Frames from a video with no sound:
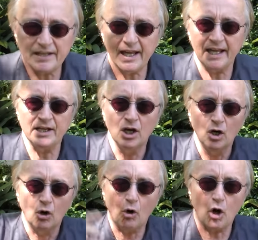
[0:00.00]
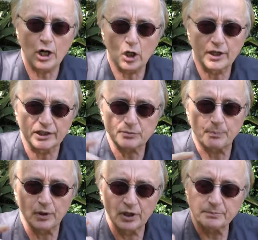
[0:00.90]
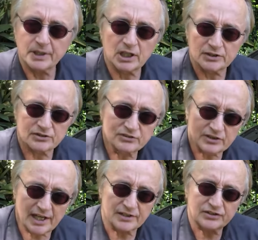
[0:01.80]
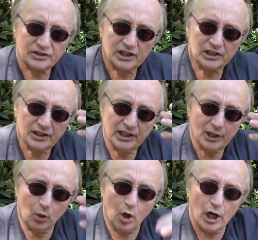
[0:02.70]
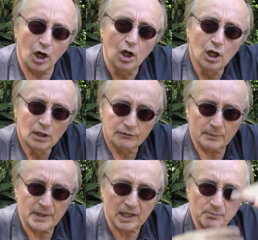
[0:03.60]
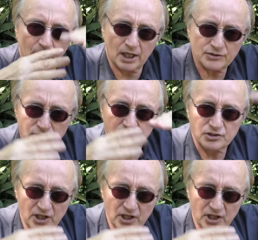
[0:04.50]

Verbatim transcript: and then oil gets burnt because instead of sealing the oil from the combustion